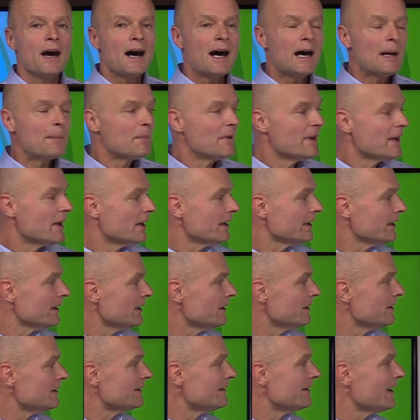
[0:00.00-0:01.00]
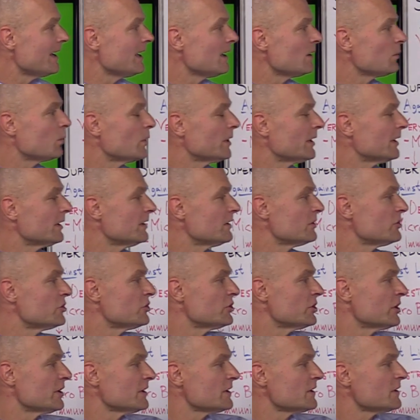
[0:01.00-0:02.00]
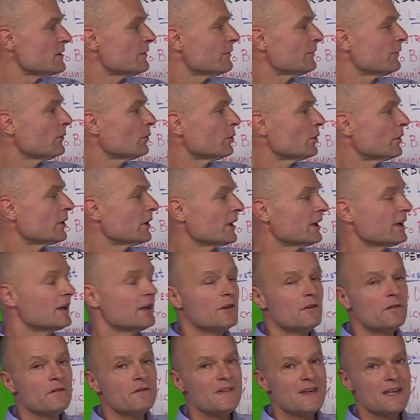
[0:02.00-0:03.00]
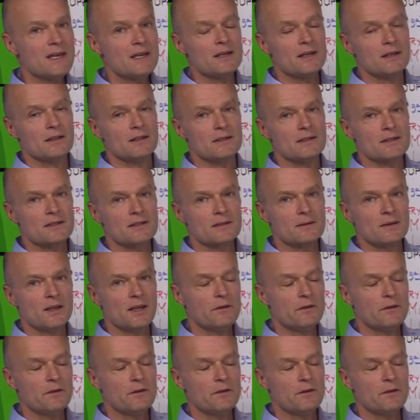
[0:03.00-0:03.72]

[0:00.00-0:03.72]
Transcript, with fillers: I'm not going to take one just for convenience.